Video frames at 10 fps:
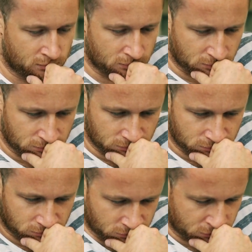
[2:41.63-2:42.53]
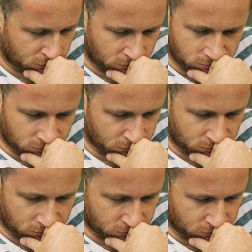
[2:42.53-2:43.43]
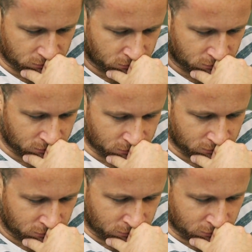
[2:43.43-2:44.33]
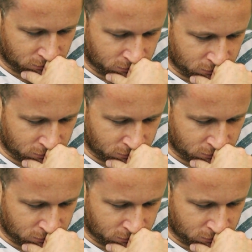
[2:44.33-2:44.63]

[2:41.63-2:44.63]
using it against you until you start to hate yourself for